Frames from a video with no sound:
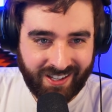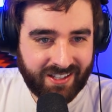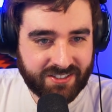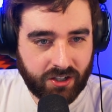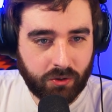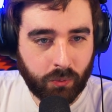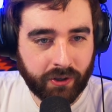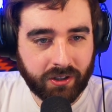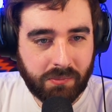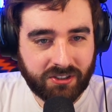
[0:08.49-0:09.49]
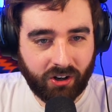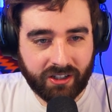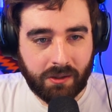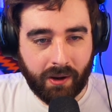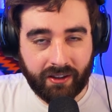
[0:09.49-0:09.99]
So we're going to be
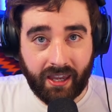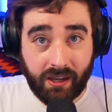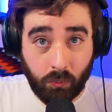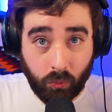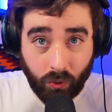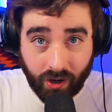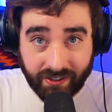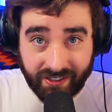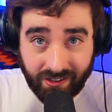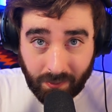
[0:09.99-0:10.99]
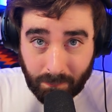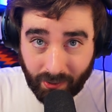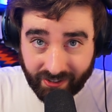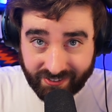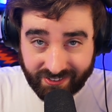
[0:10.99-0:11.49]
talking about a
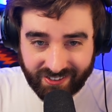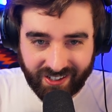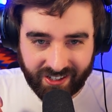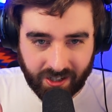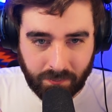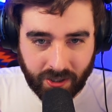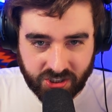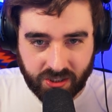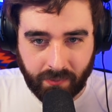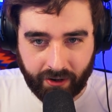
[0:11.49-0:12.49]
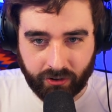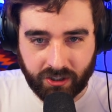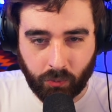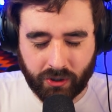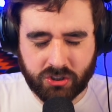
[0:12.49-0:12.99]
one-button combustion macro
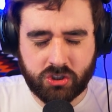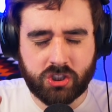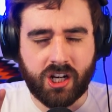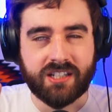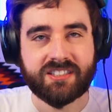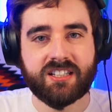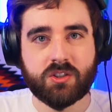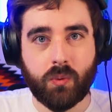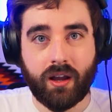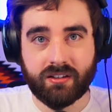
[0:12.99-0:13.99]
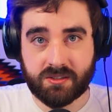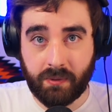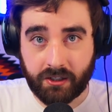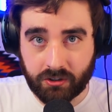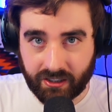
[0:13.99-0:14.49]
that works just as well as
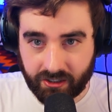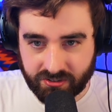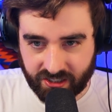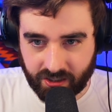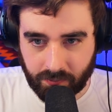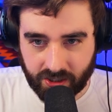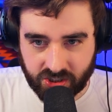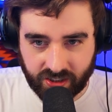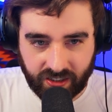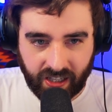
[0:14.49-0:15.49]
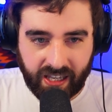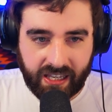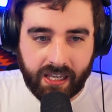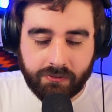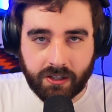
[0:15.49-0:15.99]
manually using combustion,
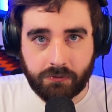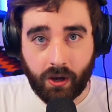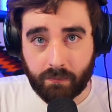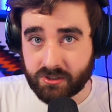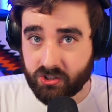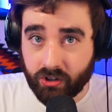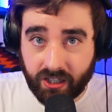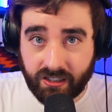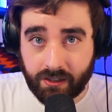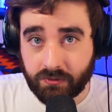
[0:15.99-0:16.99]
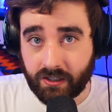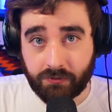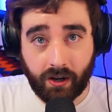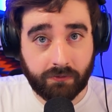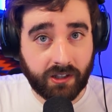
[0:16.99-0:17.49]
even if you have Berserking, even if
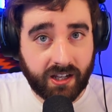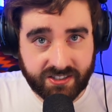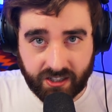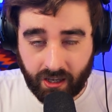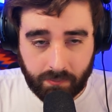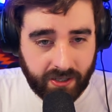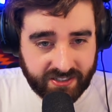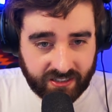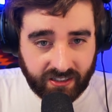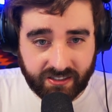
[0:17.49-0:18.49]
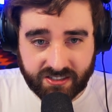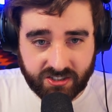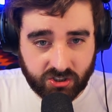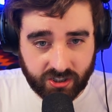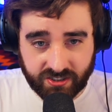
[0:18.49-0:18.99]
you have Lust. Basically, this
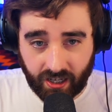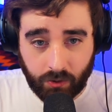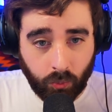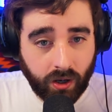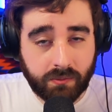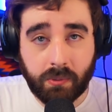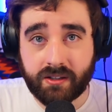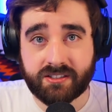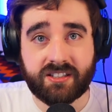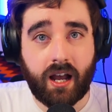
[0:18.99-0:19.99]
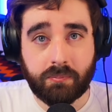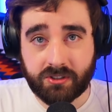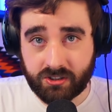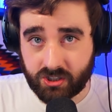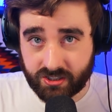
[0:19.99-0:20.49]
is just a one-button stop
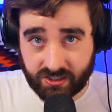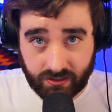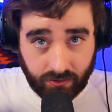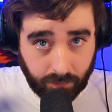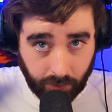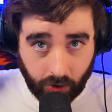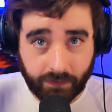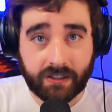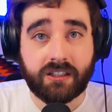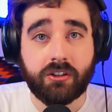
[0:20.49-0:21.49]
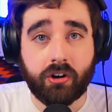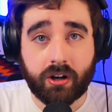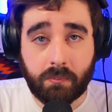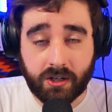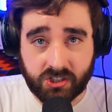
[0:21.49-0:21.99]
to just perfectly do your
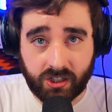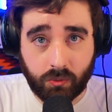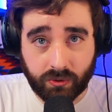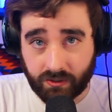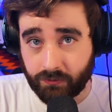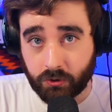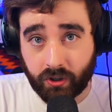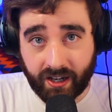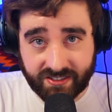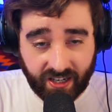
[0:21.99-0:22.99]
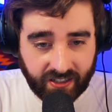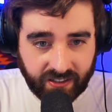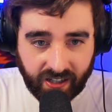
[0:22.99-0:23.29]
combustion with Infernal Cascade.